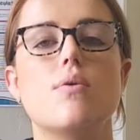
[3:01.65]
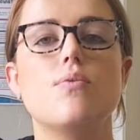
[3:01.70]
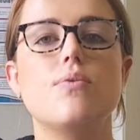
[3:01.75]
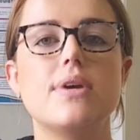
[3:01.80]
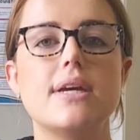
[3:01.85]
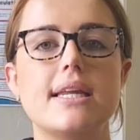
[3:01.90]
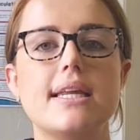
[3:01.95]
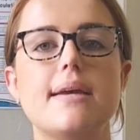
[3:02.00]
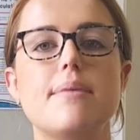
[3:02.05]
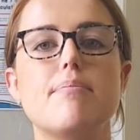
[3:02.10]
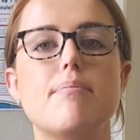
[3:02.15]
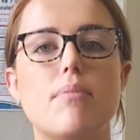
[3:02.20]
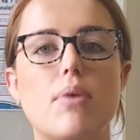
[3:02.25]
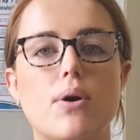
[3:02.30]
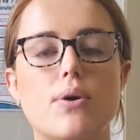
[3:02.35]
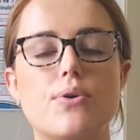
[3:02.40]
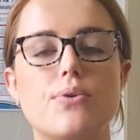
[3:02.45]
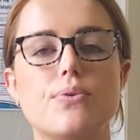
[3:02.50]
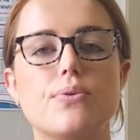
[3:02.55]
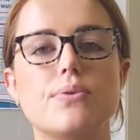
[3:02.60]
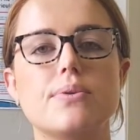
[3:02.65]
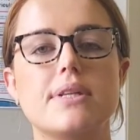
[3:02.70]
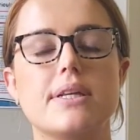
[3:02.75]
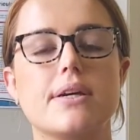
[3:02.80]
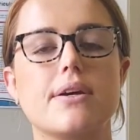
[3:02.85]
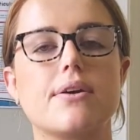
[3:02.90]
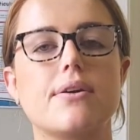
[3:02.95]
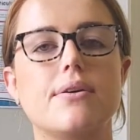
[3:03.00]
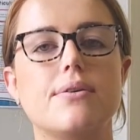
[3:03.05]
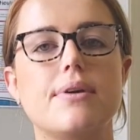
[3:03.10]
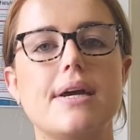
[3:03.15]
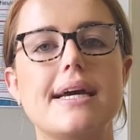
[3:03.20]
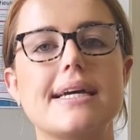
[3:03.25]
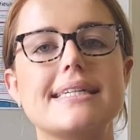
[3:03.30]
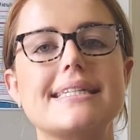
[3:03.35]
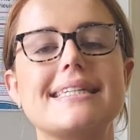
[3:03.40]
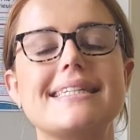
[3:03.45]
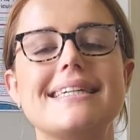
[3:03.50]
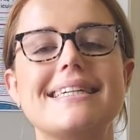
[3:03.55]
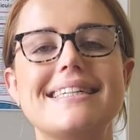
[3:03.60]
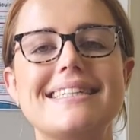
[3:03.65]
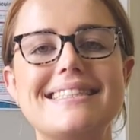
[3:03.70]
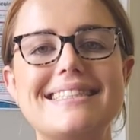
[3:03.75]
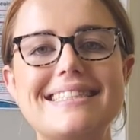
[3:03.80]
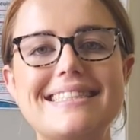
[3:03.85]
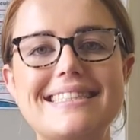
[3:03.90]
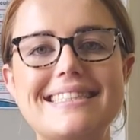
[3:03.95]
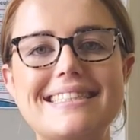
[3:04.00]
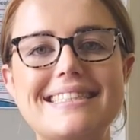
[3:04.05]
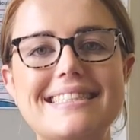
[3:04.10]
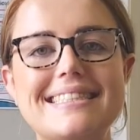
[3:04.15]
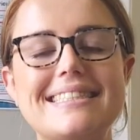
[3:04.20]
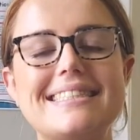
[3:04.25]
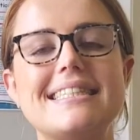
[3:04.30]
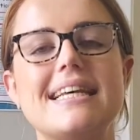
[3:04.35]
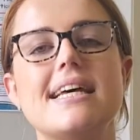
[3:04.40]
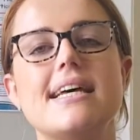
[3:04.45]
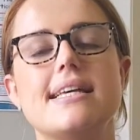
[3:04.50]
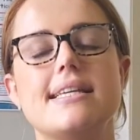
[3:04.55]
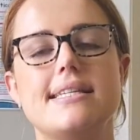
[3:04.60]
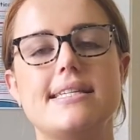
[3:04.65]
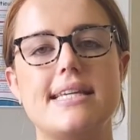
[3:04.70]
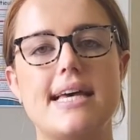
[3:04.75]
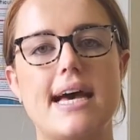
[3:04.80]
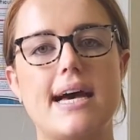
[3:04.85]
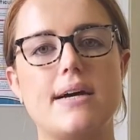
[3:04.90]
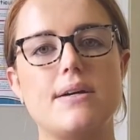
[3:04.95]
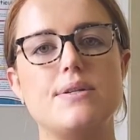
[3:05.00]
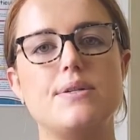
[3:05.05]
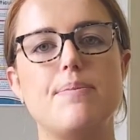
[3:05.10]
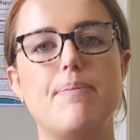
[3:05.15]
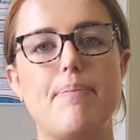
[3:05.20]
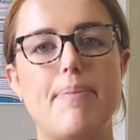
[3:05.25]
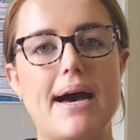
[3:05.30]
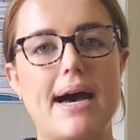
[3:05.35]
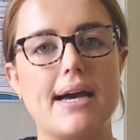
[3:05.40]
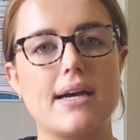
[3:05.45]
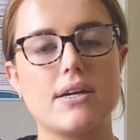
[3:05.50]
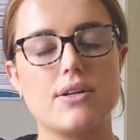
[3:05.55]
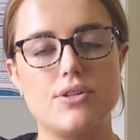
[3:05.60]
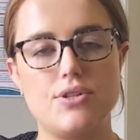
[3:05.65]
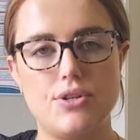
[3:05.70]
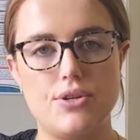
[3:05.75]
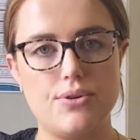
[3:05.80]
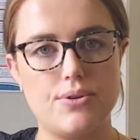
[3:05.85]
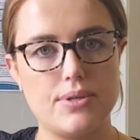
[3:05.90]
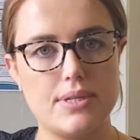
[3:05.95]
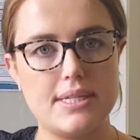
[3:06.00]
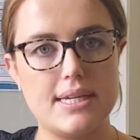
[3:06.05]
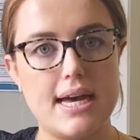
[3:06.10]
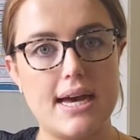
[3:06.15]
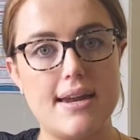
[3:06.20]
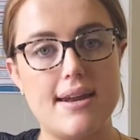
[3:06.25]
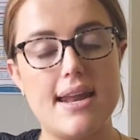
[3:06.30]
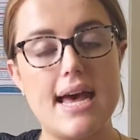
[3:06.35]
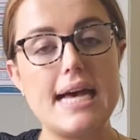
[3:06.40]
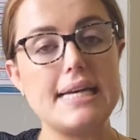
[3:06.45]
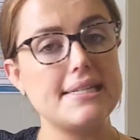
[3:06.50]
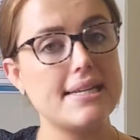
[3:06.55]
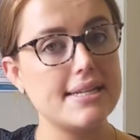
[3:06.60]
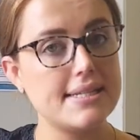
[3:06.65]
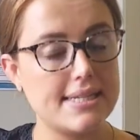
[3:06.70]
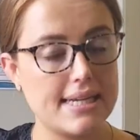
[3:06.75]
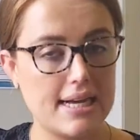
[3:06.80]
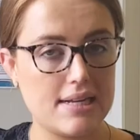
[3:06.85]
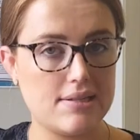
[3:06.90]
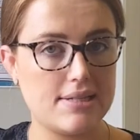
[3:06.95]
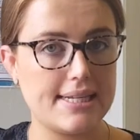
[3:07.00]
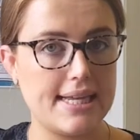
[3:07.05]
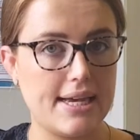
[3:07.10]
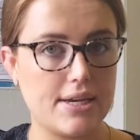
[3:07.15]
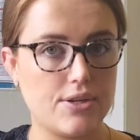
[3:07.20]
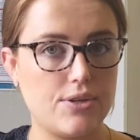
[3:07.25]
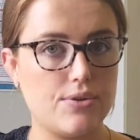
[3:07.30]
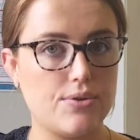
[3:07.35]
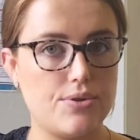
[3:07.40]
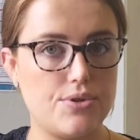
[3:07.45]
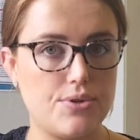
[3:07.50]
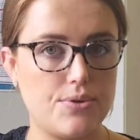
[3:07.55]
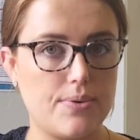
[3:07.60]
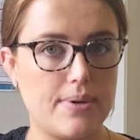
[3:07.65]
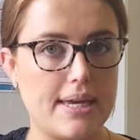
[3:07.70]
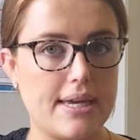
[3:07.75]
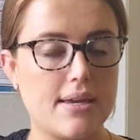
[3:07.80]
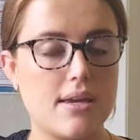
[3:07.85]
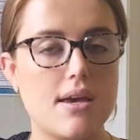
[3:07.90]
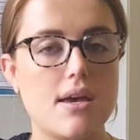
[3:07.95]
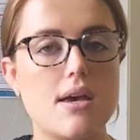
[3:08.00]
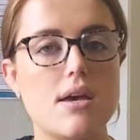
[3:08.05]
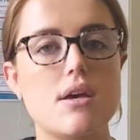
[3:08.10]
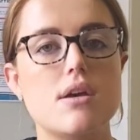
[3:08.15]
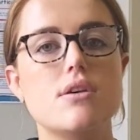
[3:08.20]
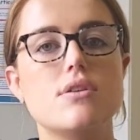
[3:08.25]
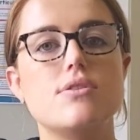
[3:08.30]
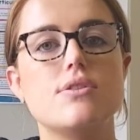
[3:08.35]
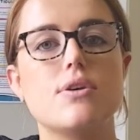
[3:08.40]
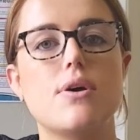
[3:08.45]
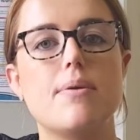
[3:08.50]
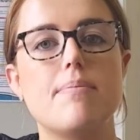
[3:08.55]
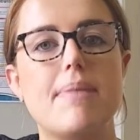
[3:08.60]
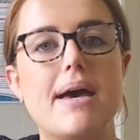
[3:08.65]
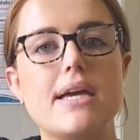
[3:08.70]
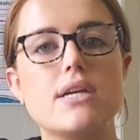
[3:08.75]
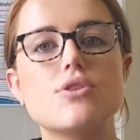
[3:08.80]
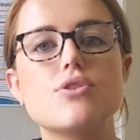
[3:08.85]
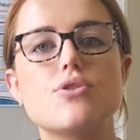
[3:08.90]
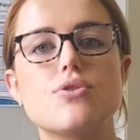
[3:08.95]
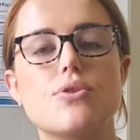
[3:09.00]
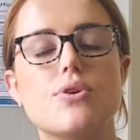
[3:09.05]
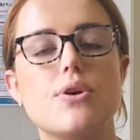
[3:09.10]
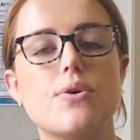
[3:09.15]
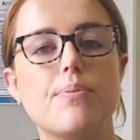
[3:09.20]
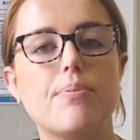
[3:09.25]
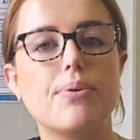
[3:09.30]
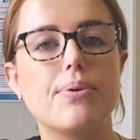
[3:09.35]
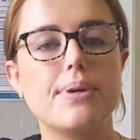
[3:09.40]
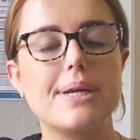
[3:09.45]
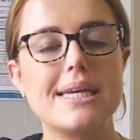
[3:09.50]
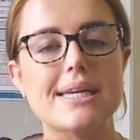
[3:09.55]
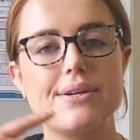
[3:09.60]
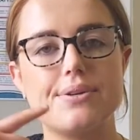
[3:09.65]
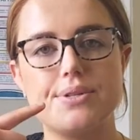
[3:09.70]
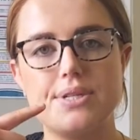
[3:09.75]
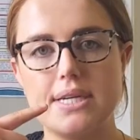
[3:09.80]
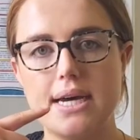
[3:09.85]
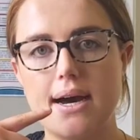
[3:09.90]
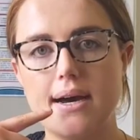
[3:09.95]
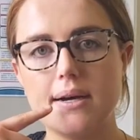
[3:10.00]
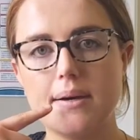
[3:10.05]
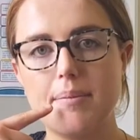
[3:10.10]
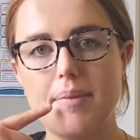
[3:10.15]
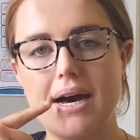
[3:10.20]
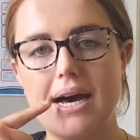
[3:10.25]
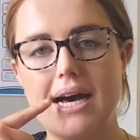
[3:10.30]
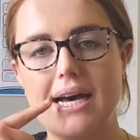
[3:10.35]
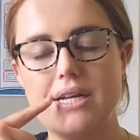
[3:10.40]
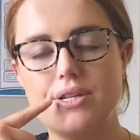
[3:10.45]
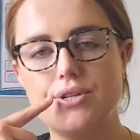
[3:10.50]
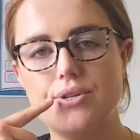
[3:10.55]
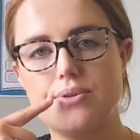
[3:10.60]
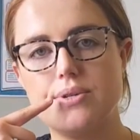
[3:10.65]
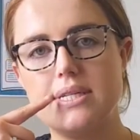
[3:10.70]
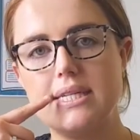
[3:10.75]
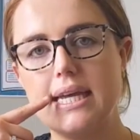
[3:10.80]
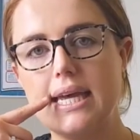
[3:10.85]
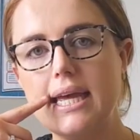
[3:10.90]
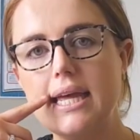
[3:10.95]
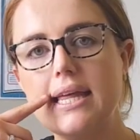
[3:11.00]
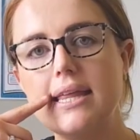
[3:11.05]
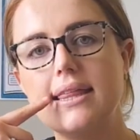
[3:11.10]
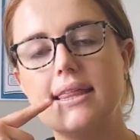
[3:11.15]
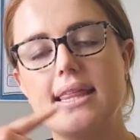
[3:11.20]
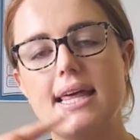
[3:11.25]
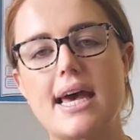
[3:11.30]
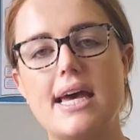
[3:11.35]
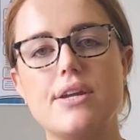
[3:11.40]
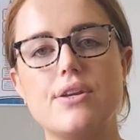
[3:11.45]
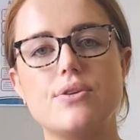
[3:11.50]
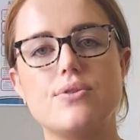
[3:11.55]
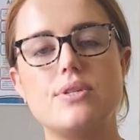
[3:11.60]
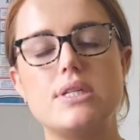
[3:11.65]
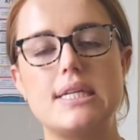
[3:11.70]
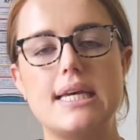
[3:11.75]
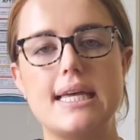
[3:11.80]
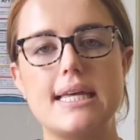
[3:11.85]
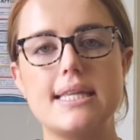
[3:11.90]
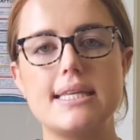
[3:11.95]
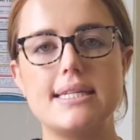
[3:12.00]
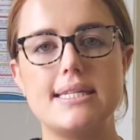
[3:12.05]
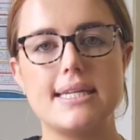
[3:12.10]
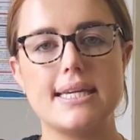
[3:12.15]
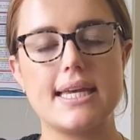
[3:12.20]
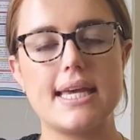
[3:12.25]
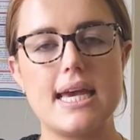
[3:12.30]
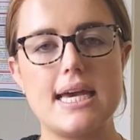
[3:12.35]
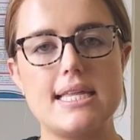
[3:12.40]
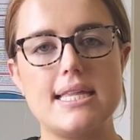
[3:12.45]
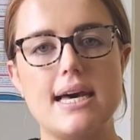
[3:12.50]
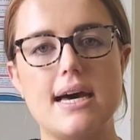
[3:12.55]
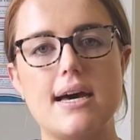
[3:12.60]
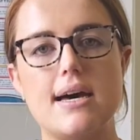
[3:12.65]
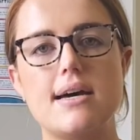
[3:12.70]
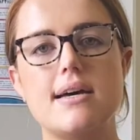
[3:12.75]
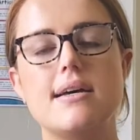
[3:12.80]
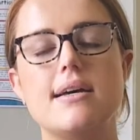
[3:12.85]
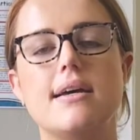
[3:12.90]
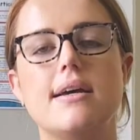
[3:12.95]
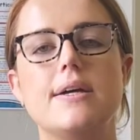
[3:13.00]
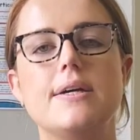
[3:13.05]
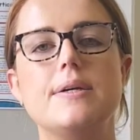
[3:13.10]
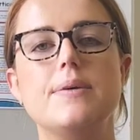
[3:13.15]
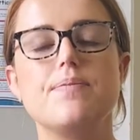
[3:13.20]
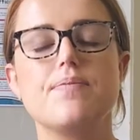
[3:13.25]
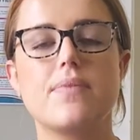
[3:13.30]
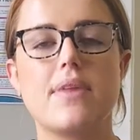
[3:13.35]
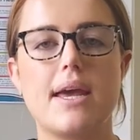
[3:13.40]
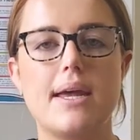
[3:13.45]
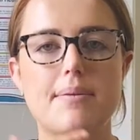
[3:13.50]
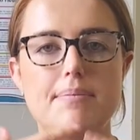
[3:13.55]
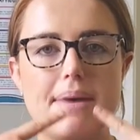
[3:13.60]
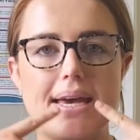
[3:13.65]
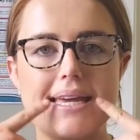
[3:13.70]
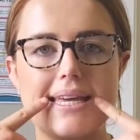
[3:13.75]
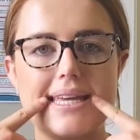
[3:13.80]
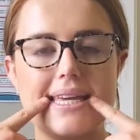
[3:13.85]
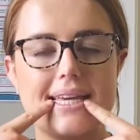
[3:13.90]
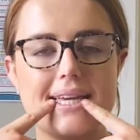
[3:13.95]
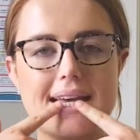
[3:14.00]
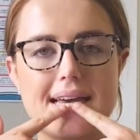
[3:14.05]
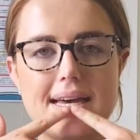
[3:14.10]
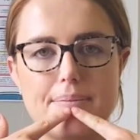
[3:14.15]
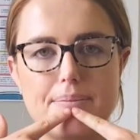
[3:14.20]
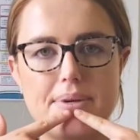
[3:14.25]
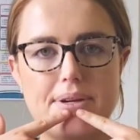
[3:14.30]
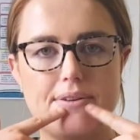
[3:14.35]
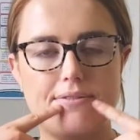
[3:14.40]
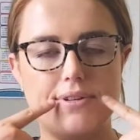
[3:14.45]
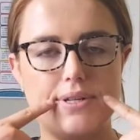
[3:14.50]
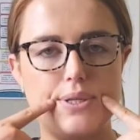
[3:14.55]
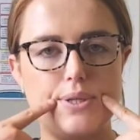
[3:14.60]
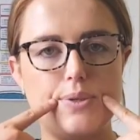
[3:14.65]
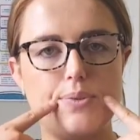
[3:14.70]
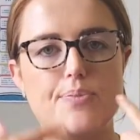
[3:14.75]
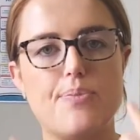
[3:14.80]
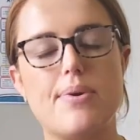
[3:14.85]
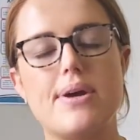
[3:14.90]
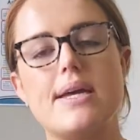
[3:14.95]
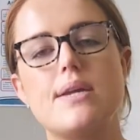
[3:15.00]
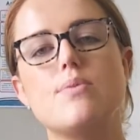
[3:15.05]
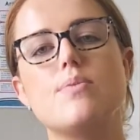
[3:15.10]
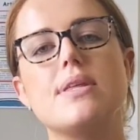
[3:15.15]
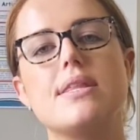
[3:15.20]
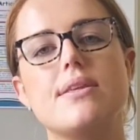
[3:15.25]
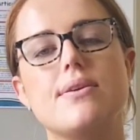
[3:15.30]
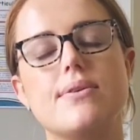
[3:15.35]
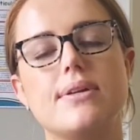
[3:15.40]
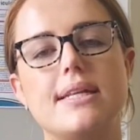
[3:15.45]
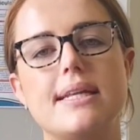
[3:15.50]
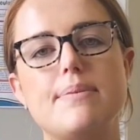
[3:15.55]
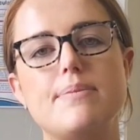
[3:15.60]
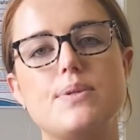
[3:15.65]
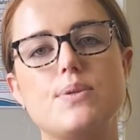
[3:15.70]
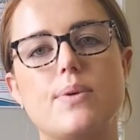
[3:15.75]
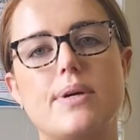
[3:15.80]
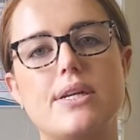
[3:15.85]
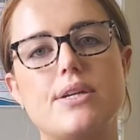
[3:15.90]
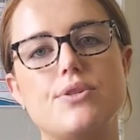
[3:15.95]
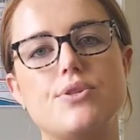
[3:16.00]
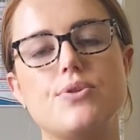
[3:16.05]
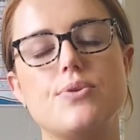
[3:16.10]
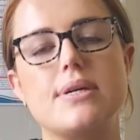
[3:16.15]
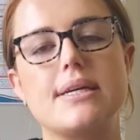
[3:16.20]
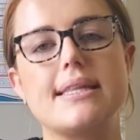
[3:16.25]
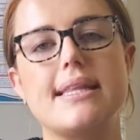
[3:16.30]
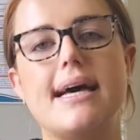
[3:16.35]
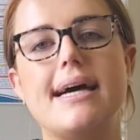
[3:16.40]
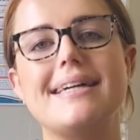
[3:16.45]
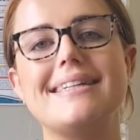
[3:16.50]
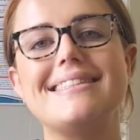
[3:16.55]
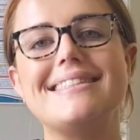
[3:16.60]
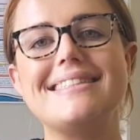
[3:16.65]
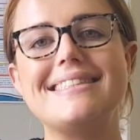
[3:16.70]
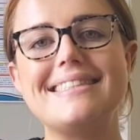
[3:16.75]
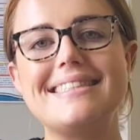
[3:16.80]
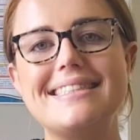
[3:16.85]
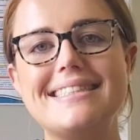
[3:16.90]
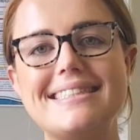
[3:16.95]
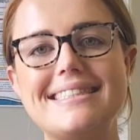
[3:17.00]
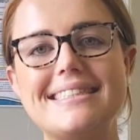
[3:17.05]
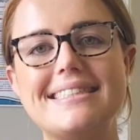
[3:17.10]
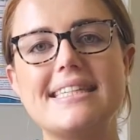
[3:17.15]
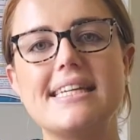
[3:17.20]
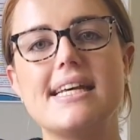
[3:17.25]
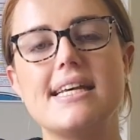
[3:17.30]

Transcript: really model the correct s sound back to your son, as it sounds like you're doing. So make sure you're putting your tongue behind your teeth and your teeth together, and making a bit of a spread with your lips when you're doing that s